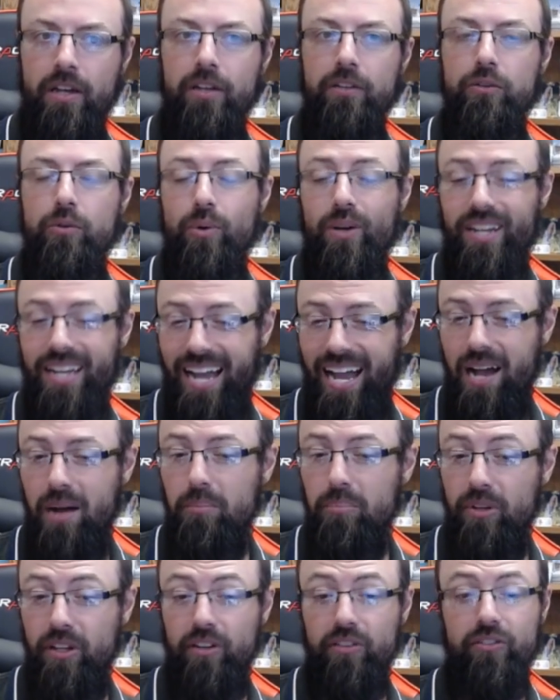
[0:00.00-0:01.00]
to
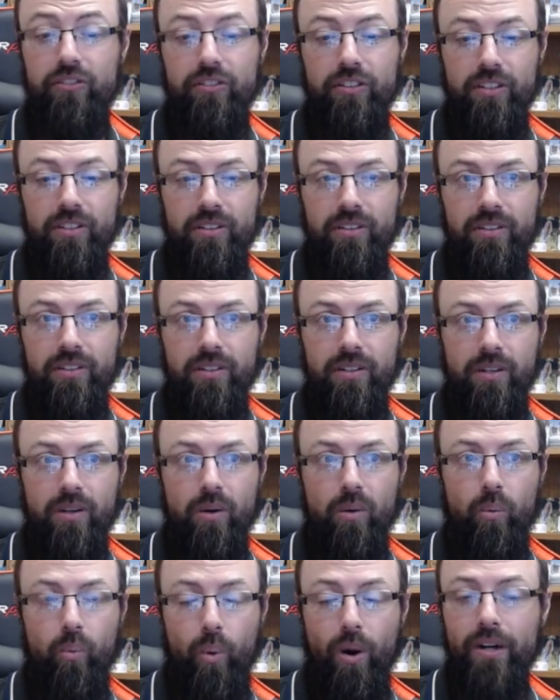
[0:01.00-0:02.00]
accomplish
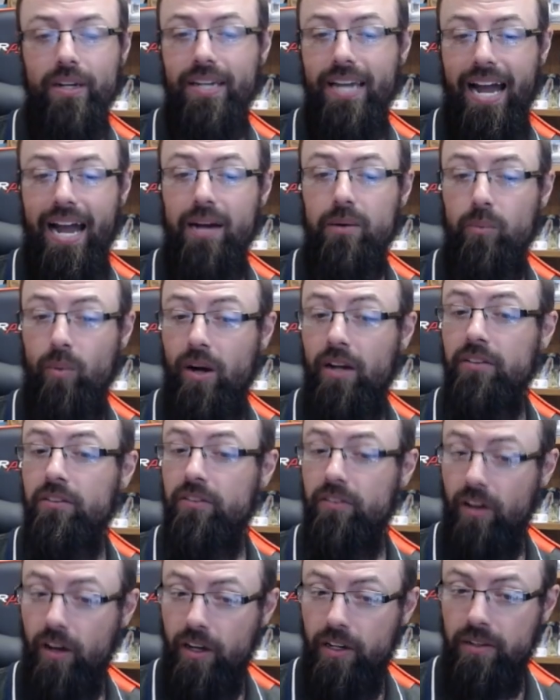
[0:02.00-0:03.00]
what God wants
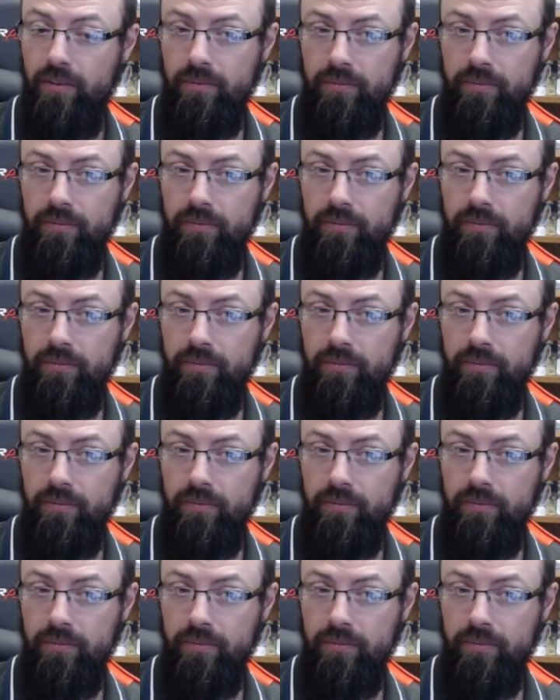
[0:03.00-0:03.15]
done.